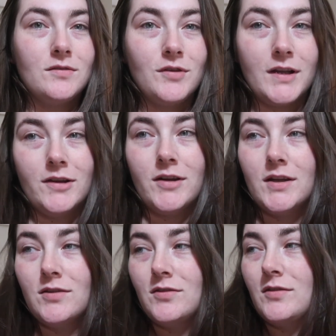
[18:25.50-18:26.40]
Right, Lily?
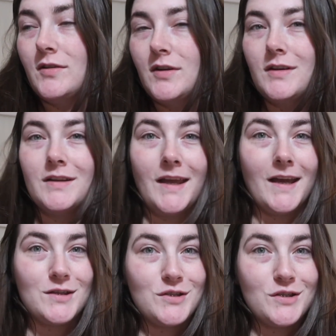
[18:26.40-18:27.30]
Yeah.
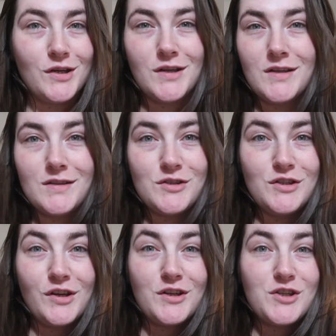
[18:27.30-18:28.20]
Yeah, she took a,
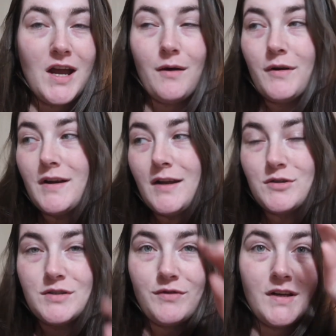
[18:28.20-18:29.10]
she took a shower and now
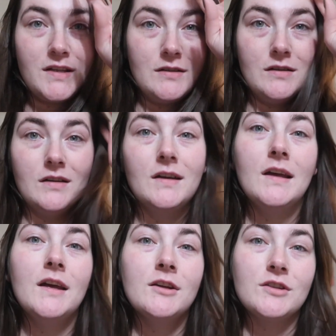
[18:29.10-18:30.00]
she's ready to
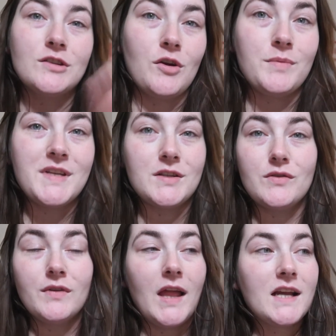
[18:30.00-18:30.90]
just go upstairs
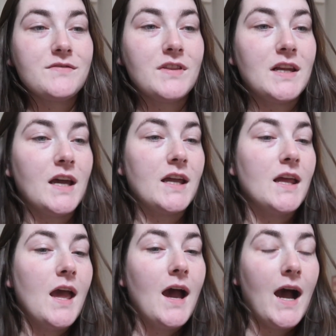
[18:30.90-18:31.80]
and relax for the
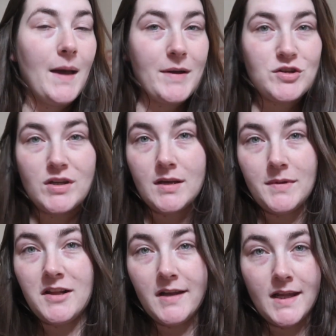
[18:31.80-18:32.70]
night. I'm actually gonna
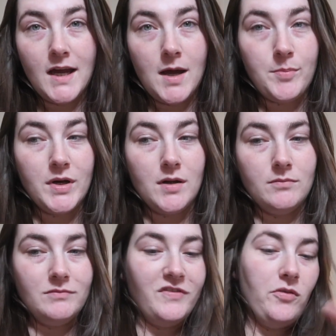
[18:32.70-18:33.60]
be cleaning up, but
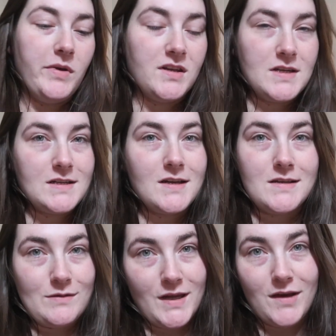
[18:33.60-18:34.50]
I'm filming a
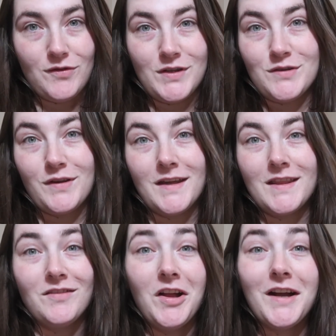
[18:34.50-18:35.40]
TikTok, so I can't really show that in
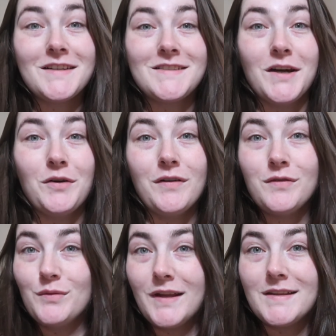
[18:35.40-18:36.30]
the vlog. So if
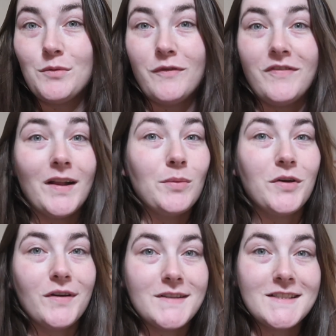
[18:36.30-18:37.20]
you would like to follow
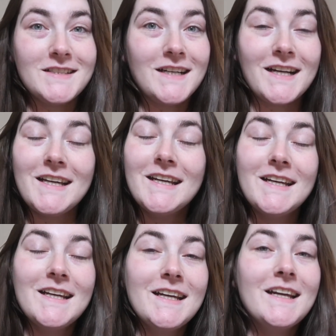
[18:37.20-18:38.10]
me on TikTok,
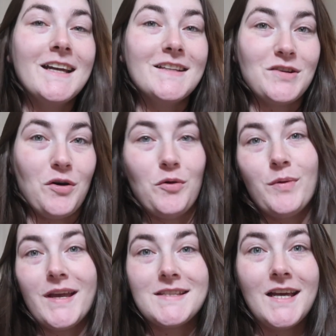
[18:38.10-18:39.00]
it's always